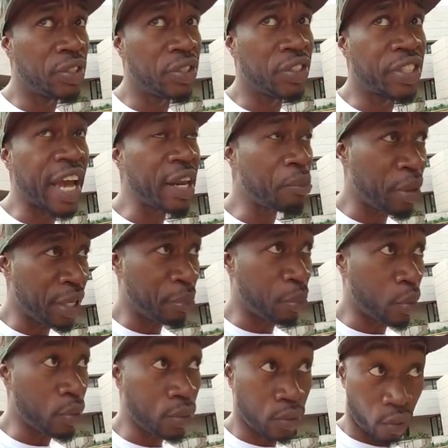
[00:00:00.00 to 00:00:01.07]
dead
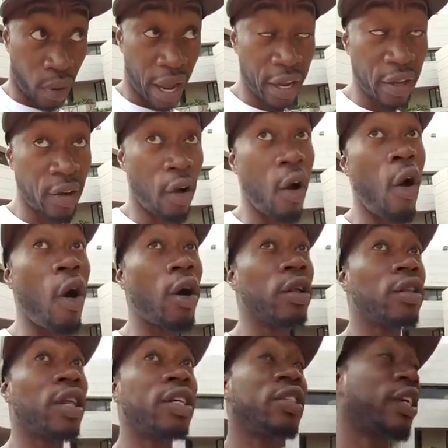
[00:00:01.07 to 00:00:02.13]
people, right? Or
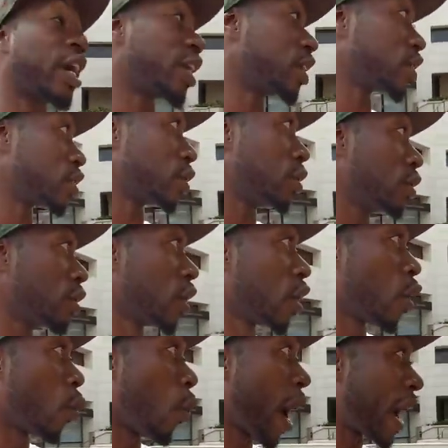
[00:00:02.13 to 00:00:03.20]
let's say this,
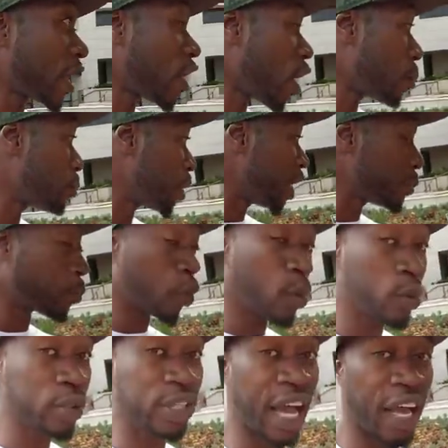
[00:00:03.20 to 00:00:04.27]
why are
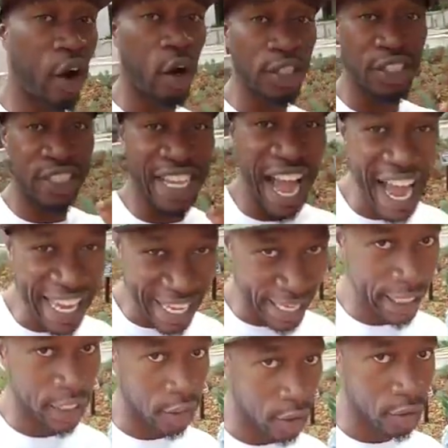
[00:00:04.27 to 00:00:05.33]
people that are
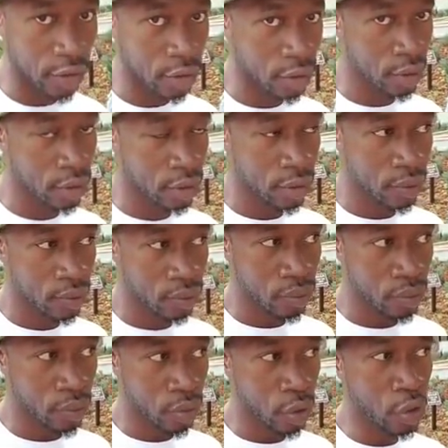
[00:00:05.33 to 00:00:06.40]
dying
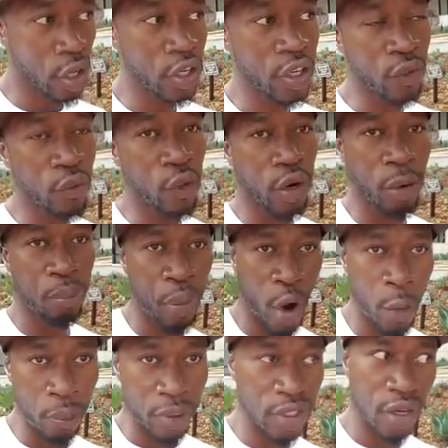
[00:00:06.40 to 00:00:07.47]
looking for the
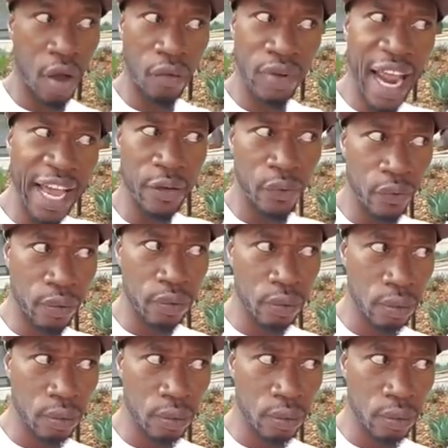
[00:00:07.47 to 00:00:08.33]
purpose of life?